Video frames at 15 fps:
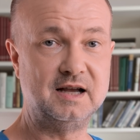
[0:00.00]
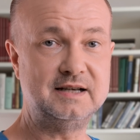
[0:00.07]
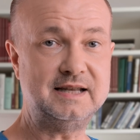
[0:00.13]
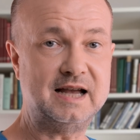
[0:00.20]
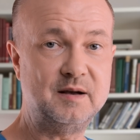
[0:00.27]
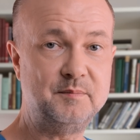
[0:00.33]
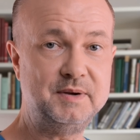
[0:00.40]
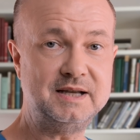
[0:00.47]

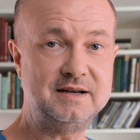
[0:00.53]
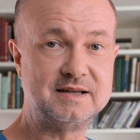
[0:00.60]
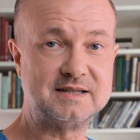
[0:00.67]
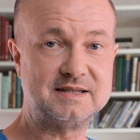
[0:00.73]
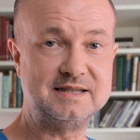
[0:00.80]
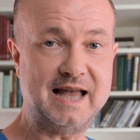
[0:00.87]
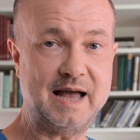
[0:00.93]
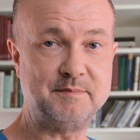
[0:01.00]

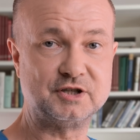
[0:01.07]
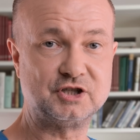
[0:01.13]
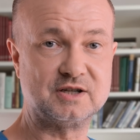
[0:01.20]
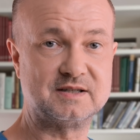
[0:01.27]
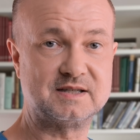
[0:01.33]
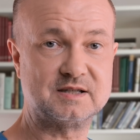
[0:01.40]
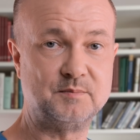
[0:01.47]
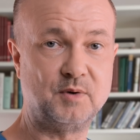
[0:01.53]
Diabetes
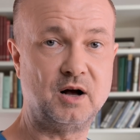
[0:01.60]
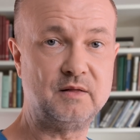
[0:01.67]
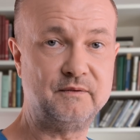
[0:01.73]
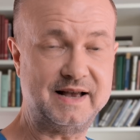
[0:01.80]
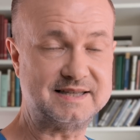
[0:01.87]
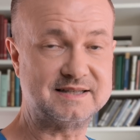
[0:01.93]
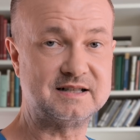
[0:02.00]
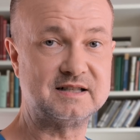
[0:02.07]
damages small
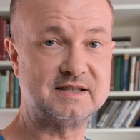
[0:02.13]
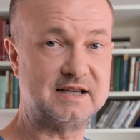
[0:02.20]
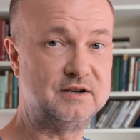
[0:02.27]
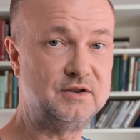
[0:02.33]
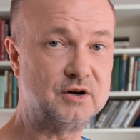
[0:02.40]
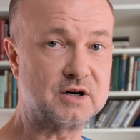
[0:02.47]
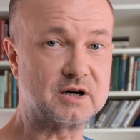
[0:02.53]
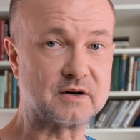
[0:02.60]
vessels
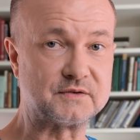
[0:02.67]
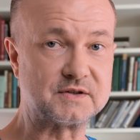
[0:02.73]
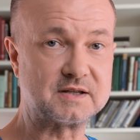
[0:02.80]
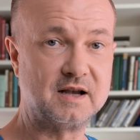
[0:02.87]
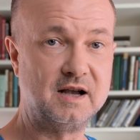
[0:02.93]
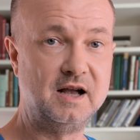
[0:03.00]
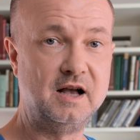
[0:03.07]
and nerves.